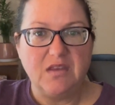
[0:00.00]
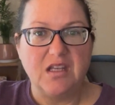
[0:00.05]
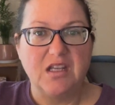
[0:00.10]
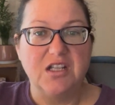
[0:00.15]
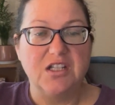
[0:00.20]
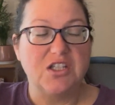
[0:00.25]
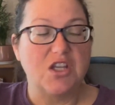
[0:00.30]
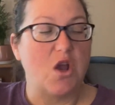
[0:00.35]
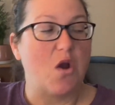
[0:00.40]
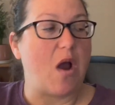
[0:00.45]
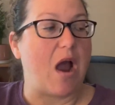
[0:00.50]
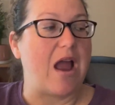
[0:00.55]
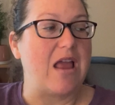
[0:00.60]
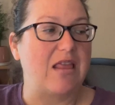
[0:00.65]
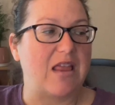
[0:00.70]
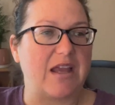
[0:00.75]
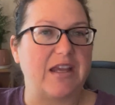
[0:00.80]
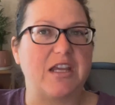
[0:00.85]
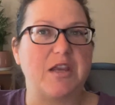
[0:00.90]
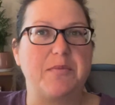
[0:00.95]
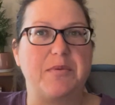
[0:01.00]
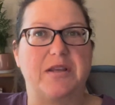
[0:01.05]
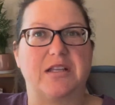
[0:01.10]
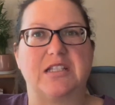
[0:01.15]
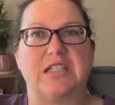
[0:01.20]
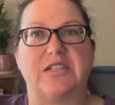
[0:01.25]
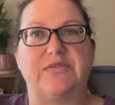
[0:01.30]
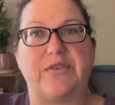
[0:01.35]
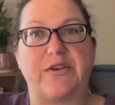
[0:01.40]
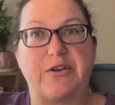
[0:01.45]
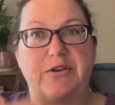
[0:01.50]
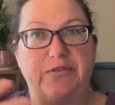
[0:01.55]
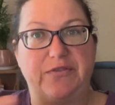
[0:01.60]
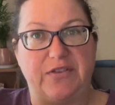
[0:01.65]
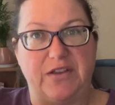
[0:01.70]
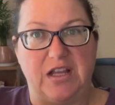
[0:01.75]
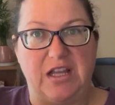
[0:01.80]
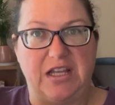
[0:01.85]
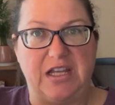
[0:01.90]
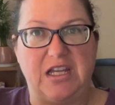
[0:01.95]
So I like it because it's very
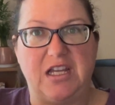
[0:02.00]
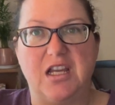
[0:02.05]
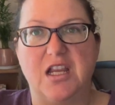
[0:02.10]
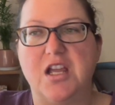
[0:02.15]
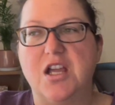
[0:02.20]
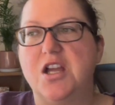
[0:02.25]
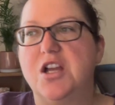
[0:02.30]
filling,